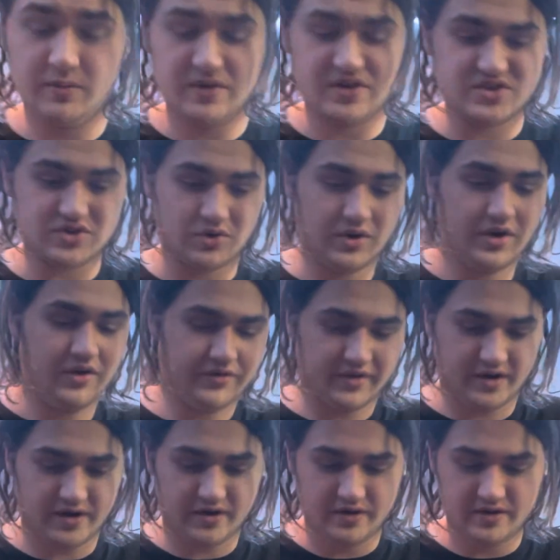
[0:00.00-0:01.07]
much oil,
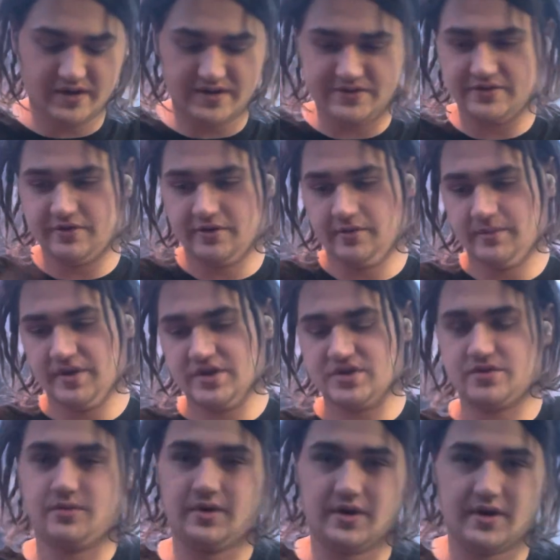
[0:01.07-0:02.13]
Tucker. That's so much.
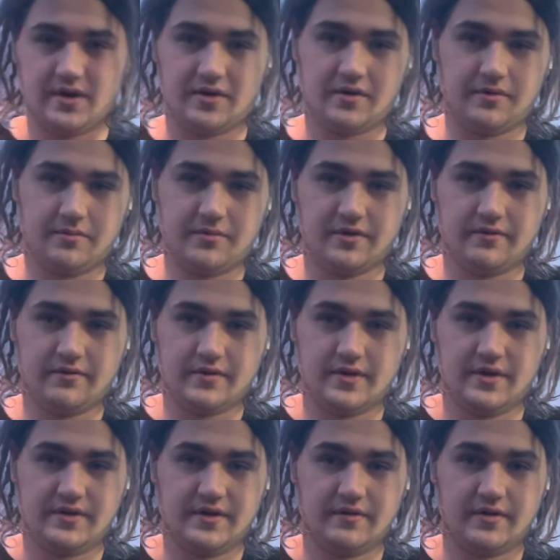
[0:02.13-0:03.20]
We all prefer
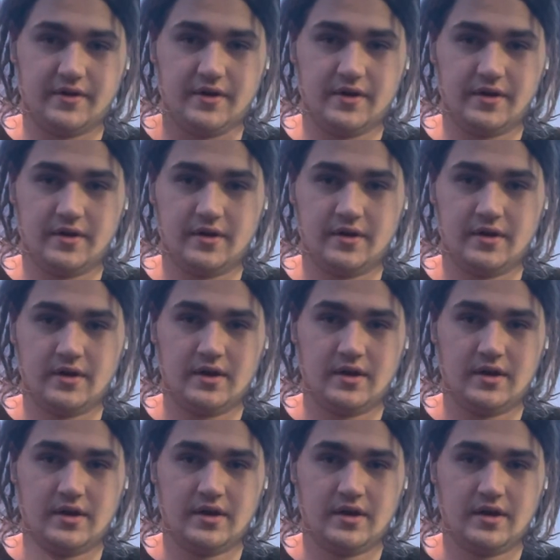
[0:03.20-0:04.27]
it differently.
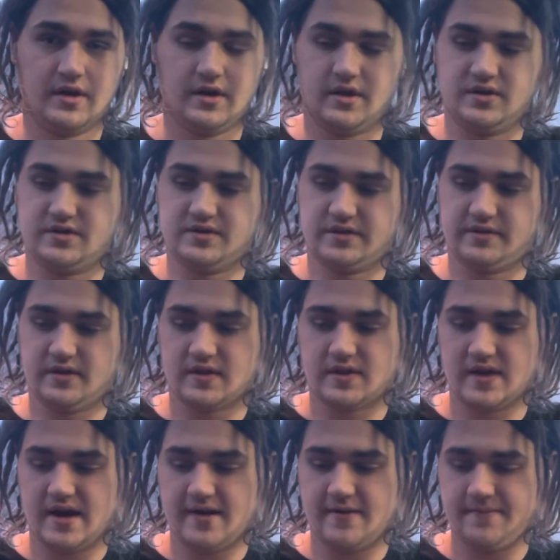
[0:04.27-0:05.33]
And just like
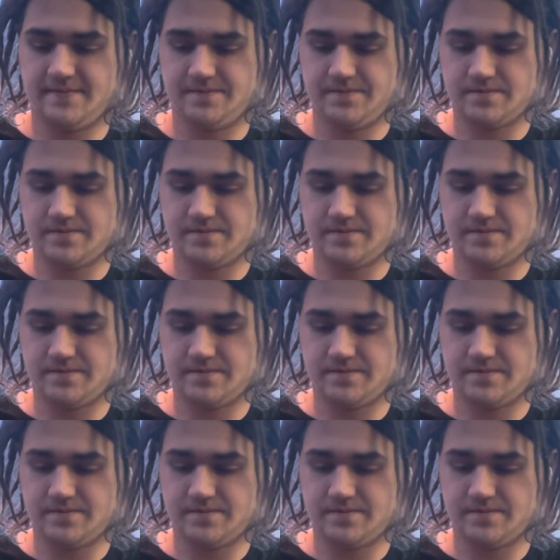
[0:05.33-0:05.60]
that,